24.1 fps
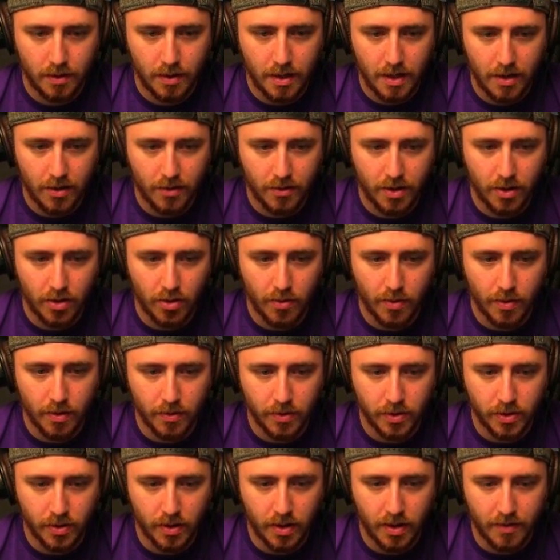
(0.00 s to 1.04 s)
I don't think you'll be able to
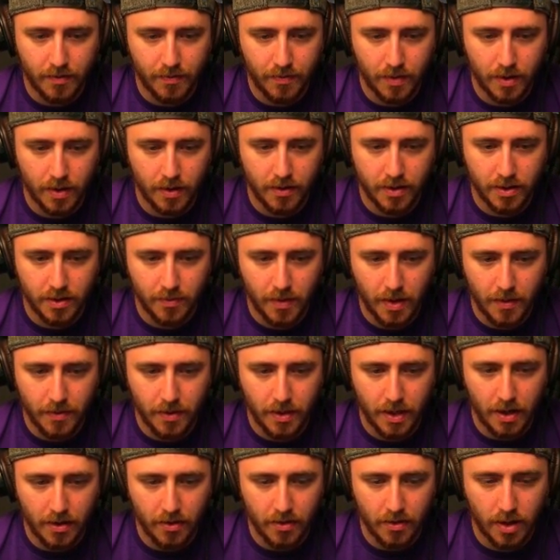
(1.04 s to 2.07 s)
join up. Unless maybe
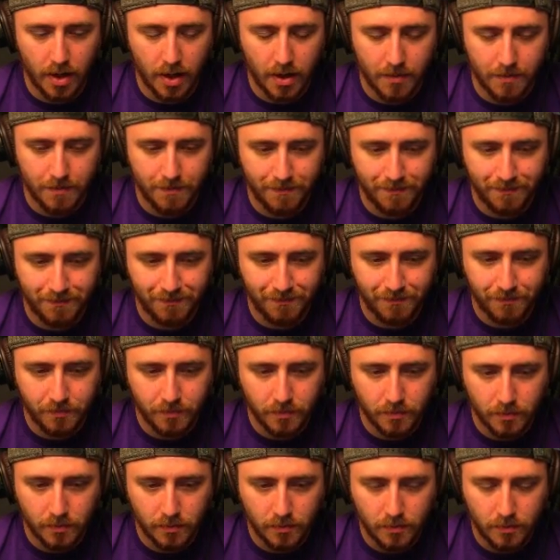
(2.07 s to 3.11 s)
now you can. Go ahead.
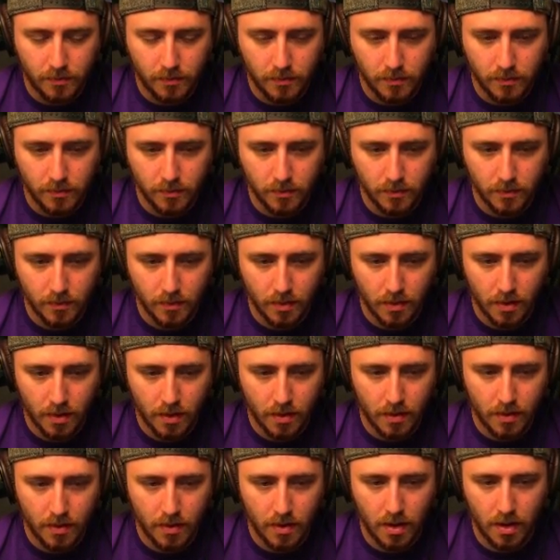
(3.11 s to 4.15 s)
You can. I joined off you,
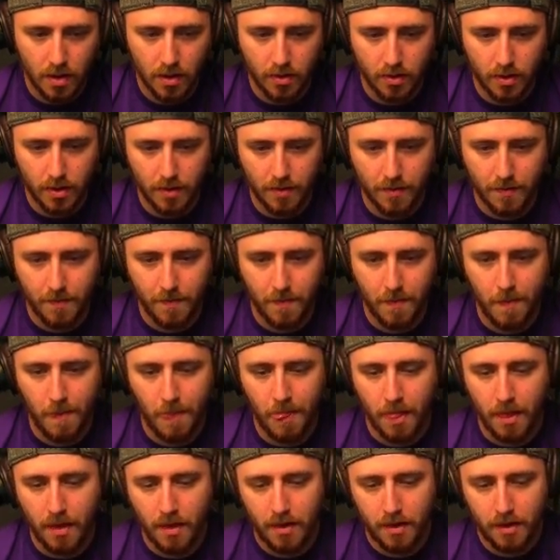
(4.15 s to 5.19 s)
Brennan. Oh, okay.
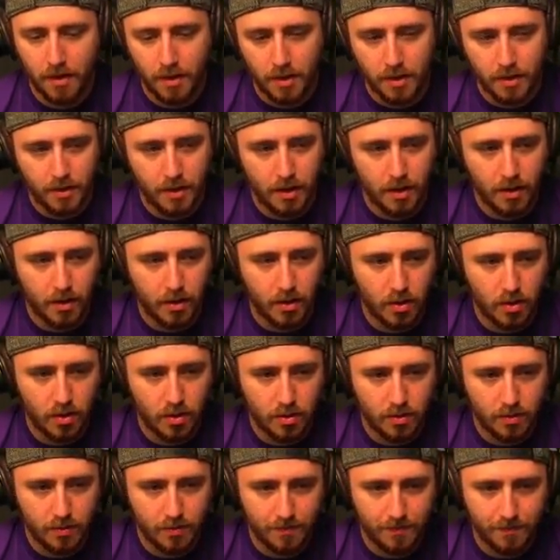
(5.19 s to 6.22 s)
There you
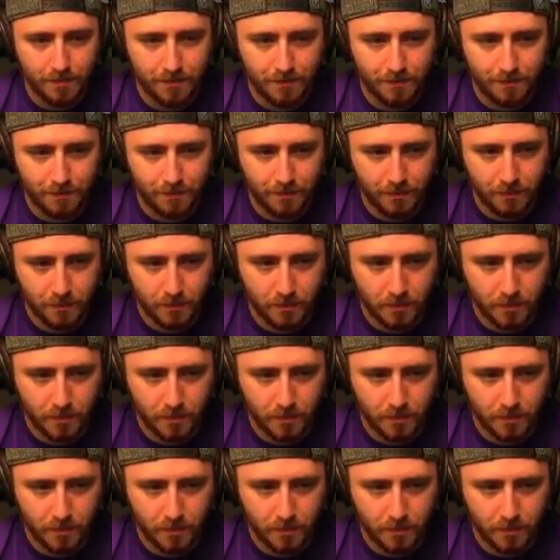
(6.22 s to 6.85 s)
go. Oh, there we go.